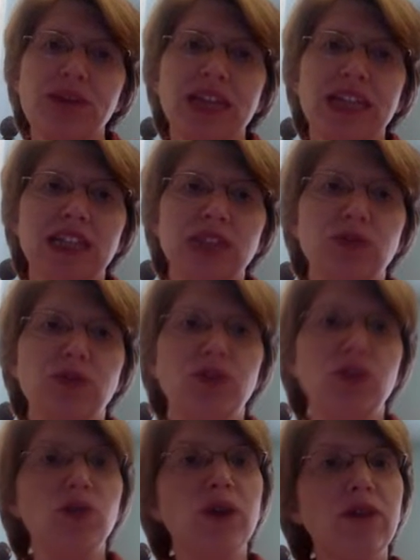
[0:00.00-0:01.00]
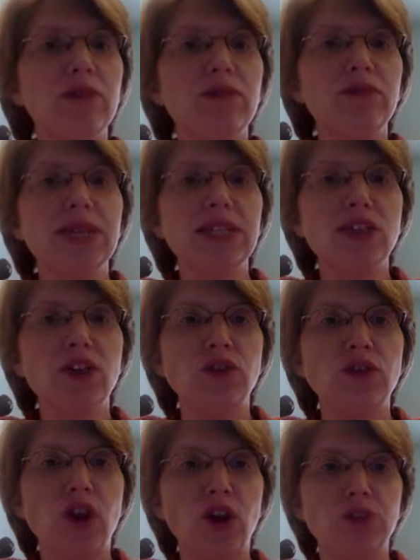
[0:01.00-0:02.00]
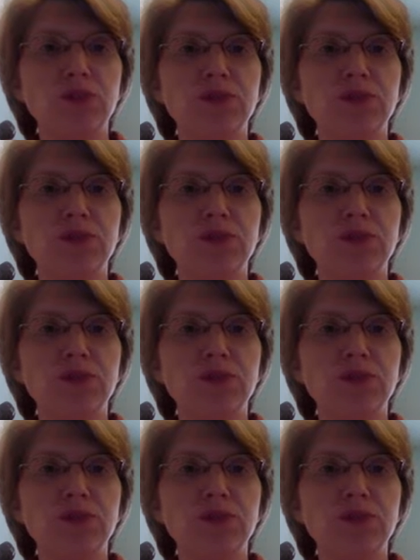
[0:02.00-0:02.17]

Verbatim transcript: Let's review where we've been so far.